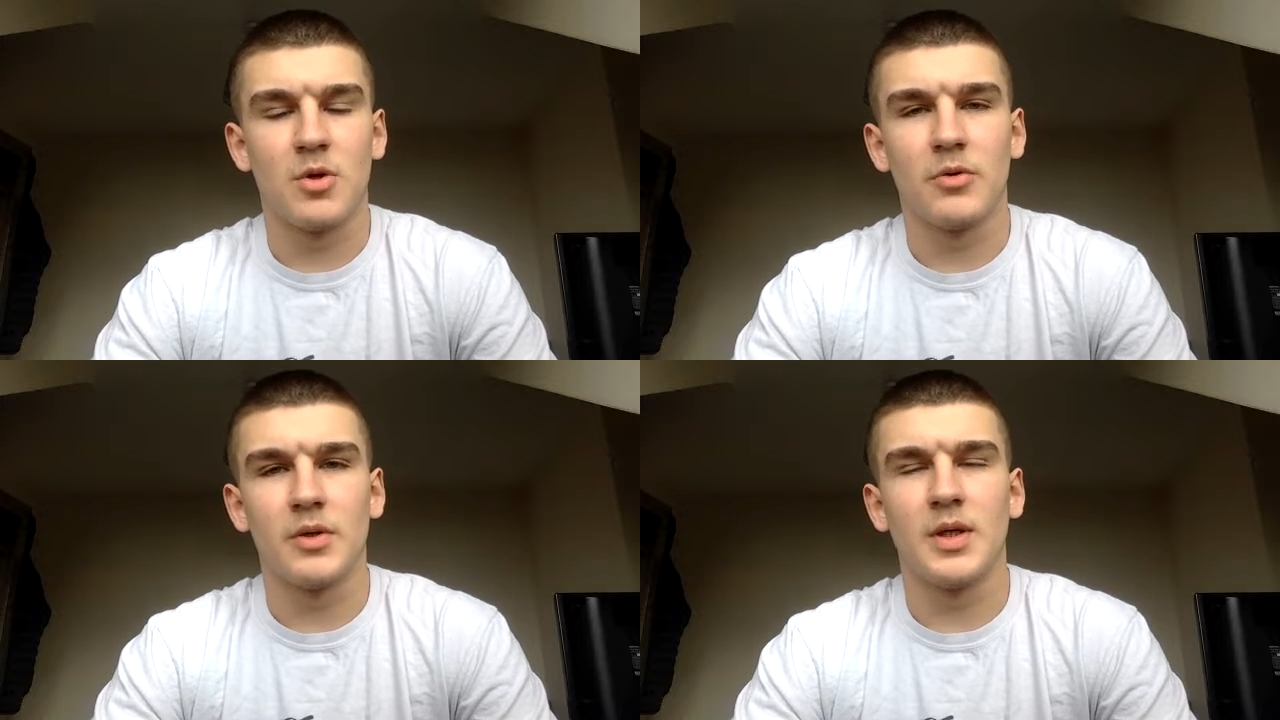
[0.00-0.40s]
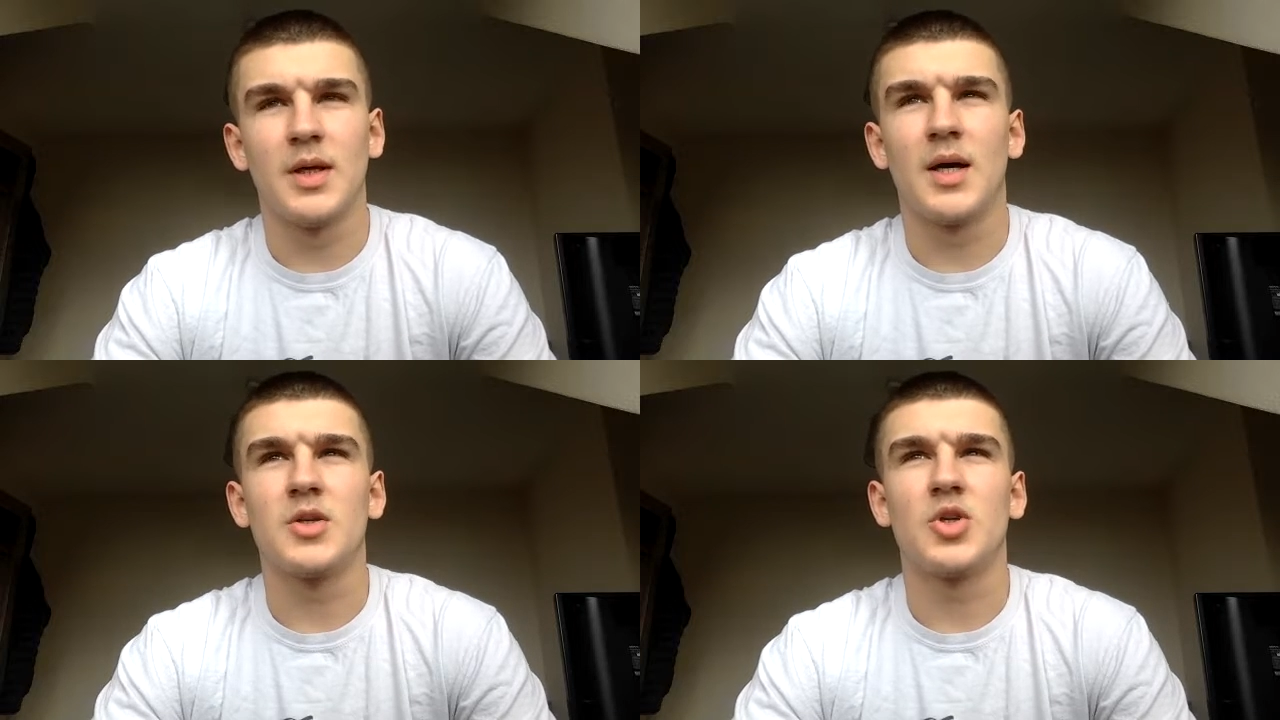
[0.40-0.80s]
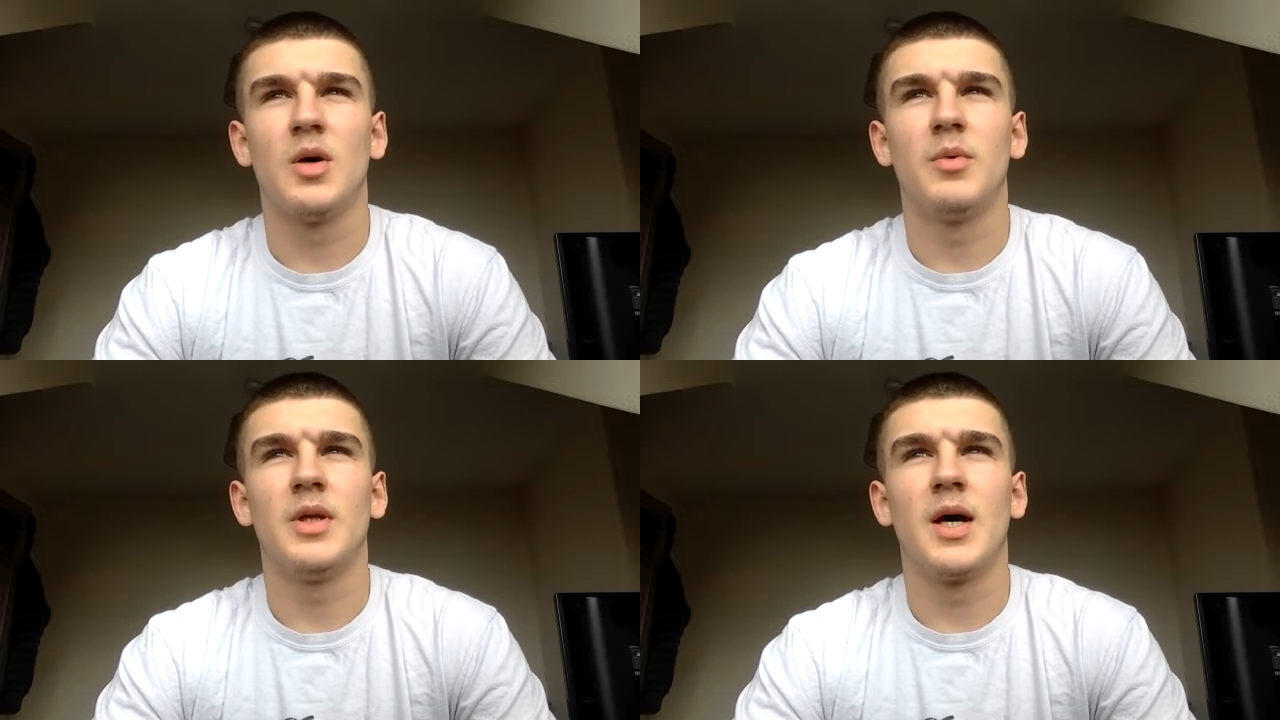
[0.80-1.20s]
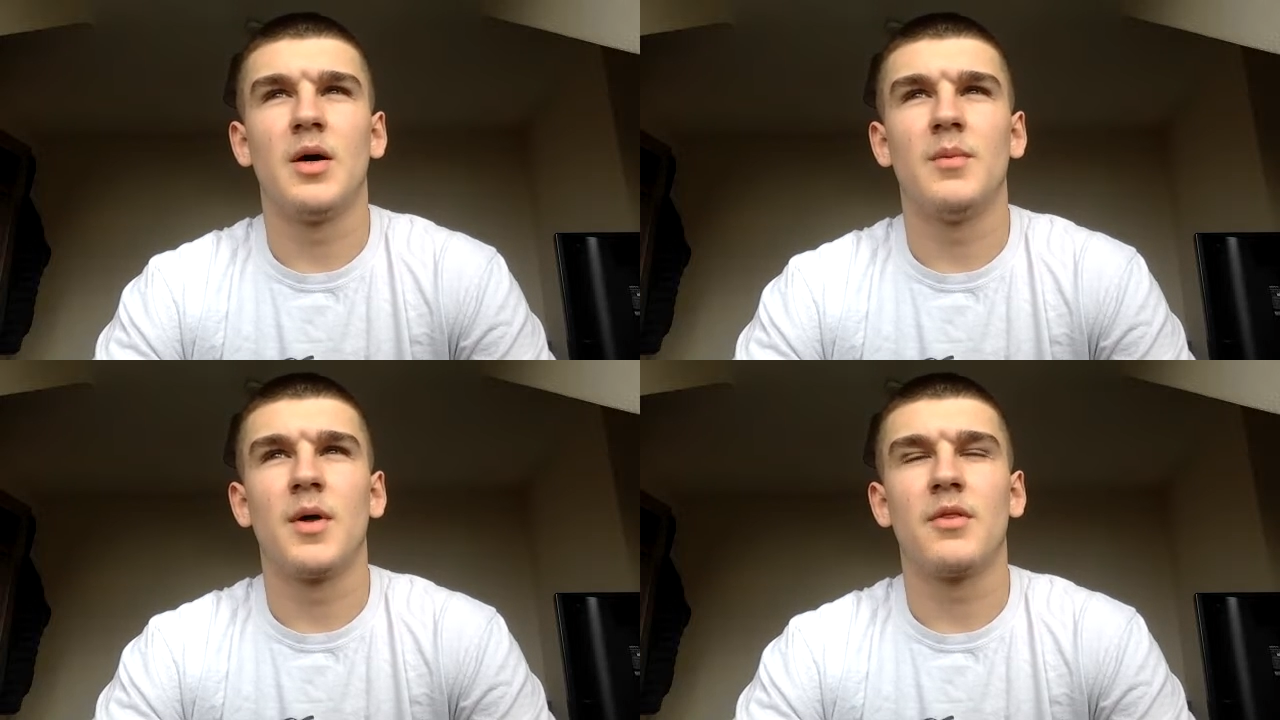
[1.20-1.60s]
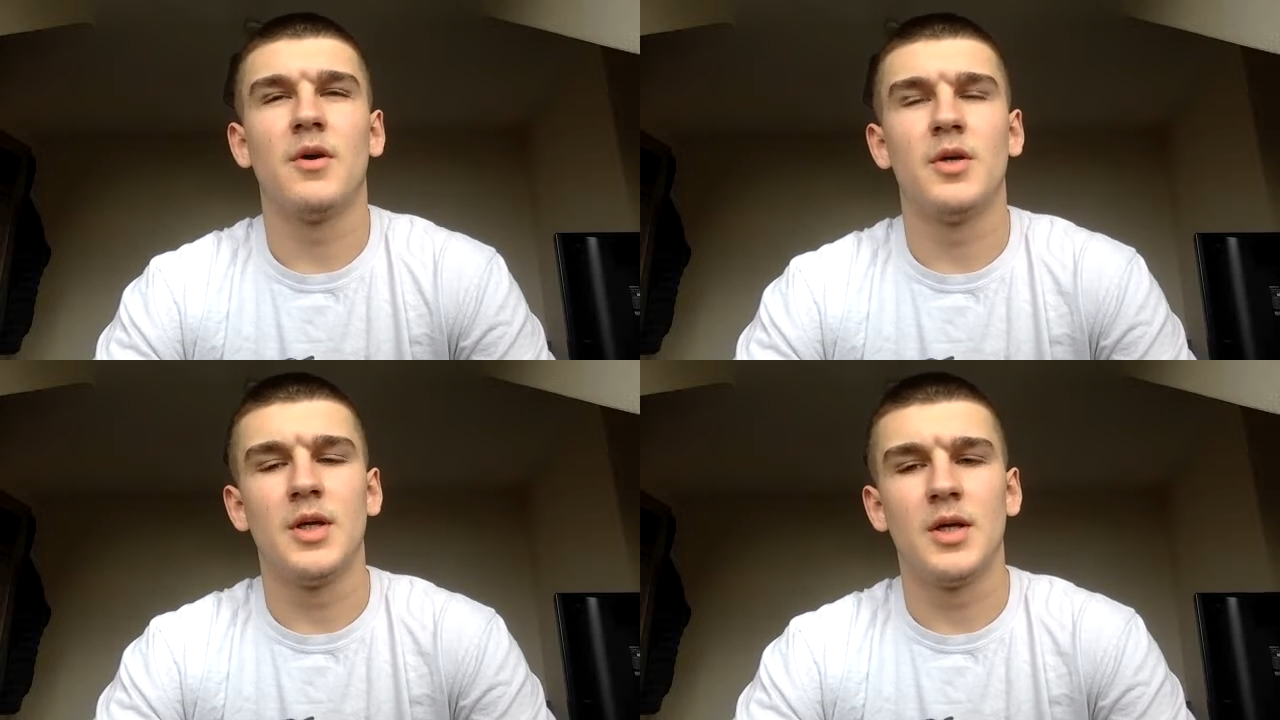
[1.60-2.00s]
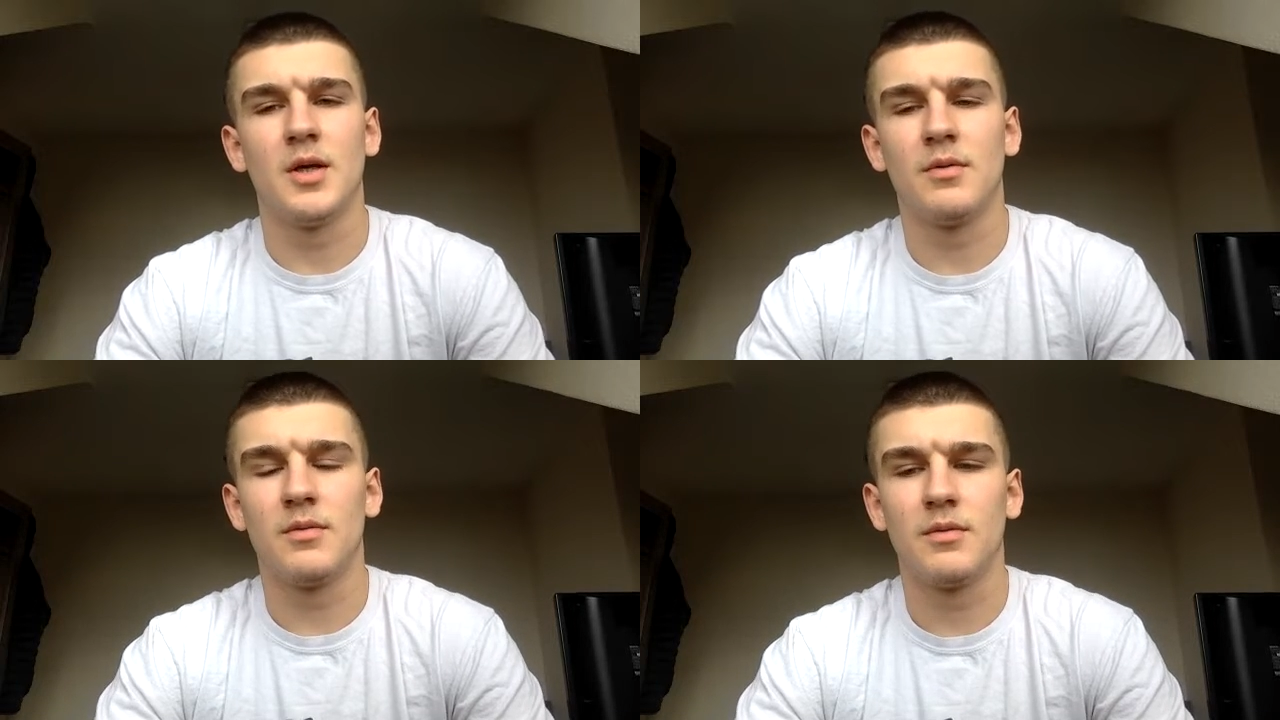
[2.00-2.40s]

currently at Charnwood now in my third year,